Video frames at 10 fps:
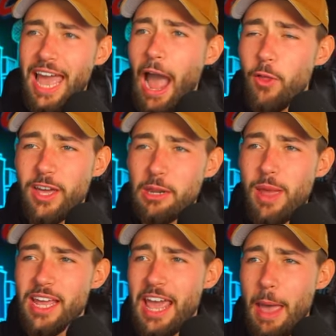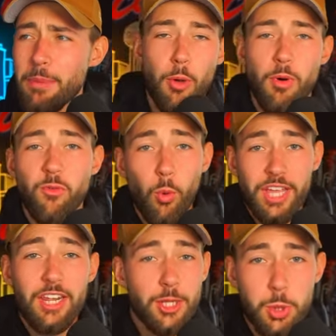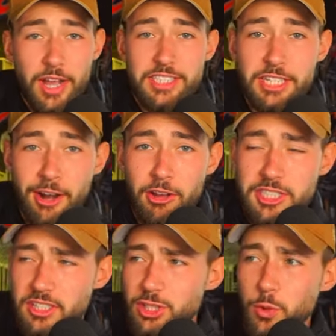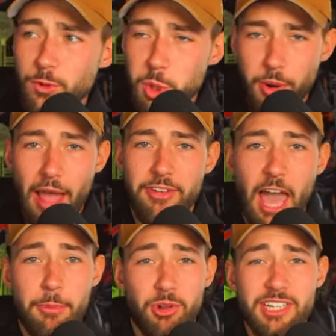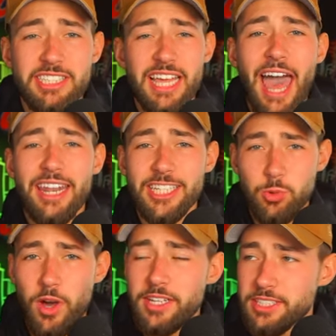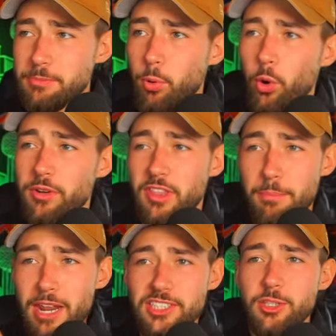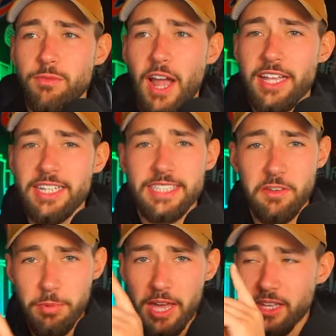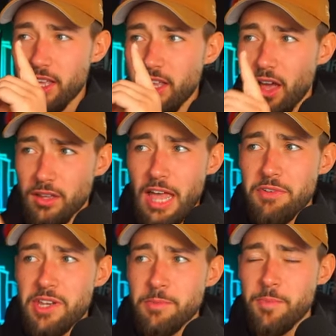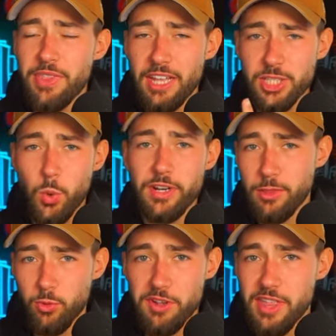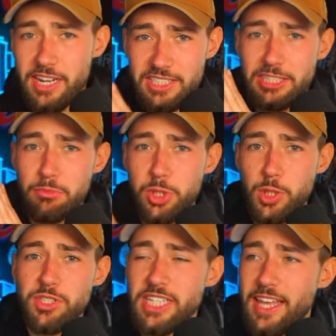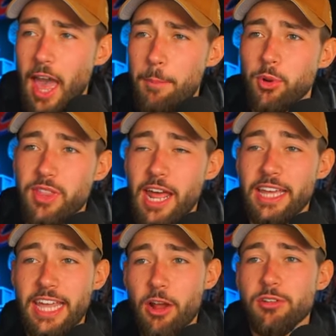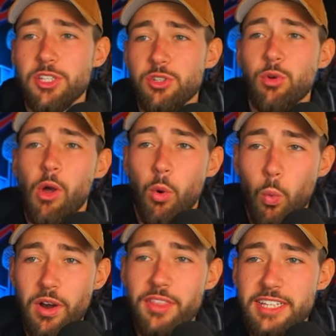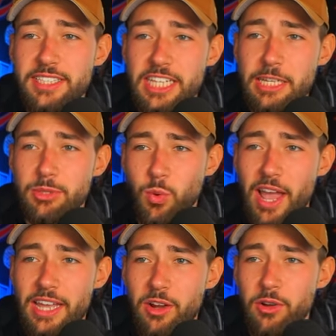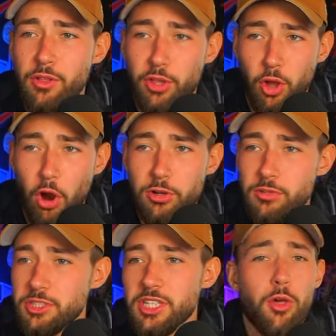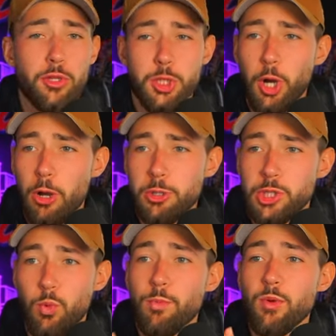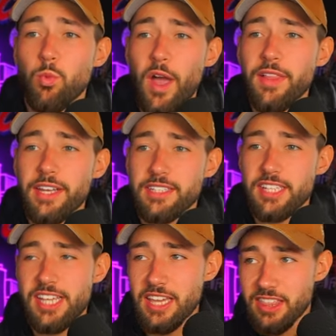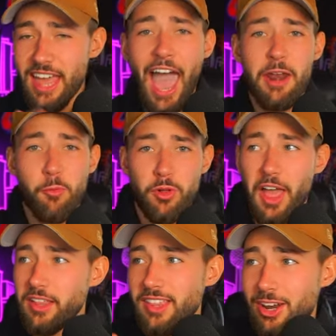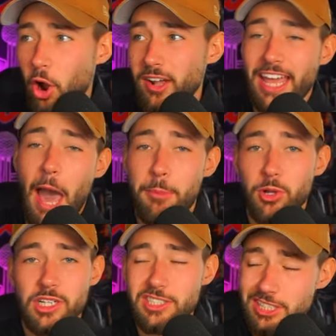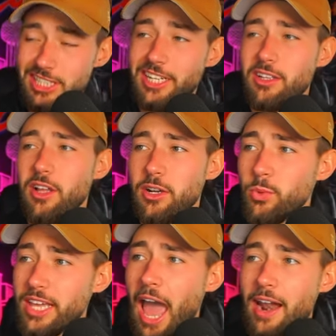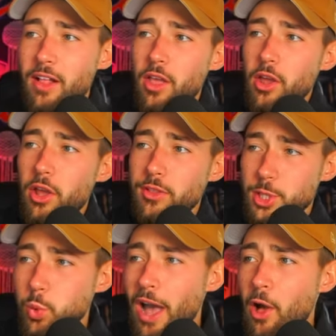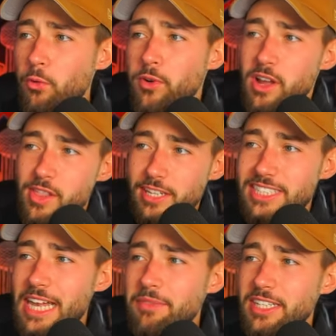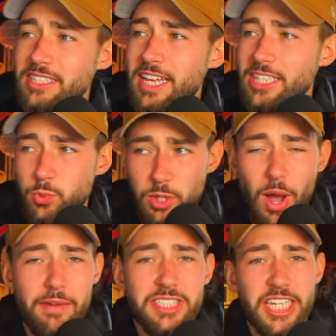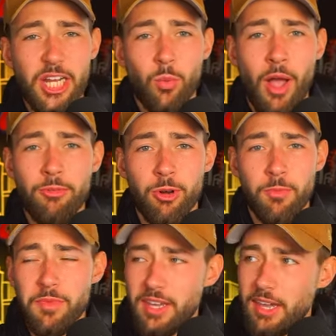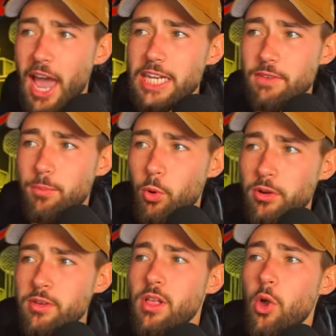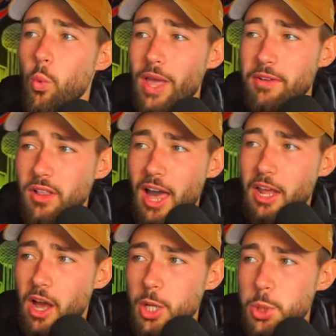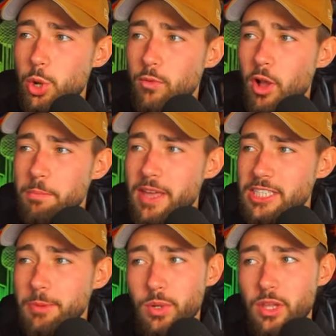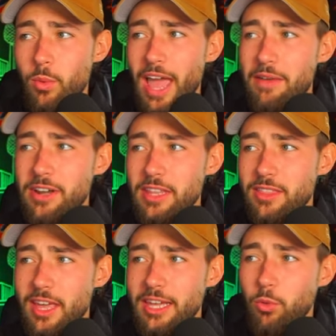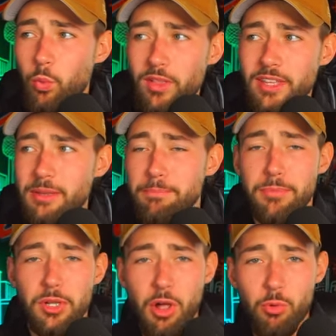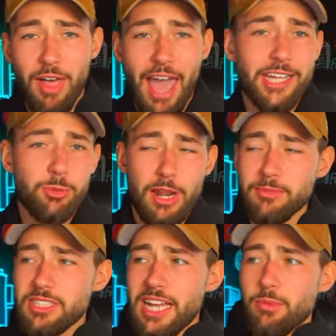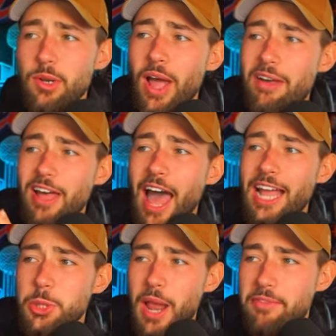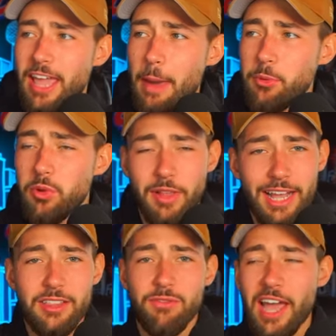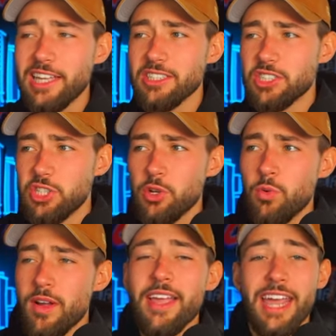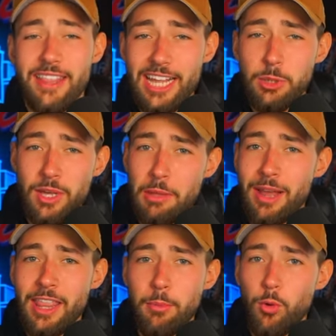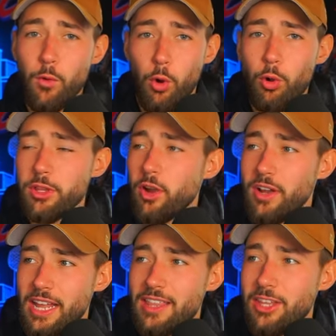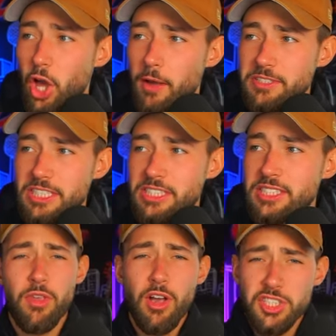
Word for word: How are they going to make it happen? Before we get into trade scenarios, let's review draft capital because that is what is important. The Minnesota Vikings have pick 11 and 23. That is some juicy capital that I guarantee you one of these teams right here, the Cardinals, the Chargers, will be willing to take that more likely than our capital because let's take a look. We got the 12, the 76. We don't have a second rounder. Kind of important. We have a lot of 100 overall picks, but we don't have anything really below that, is what I'm saying. We don't have high draft capital like the Vikings do, and that's why they made that move earlier in the offseason.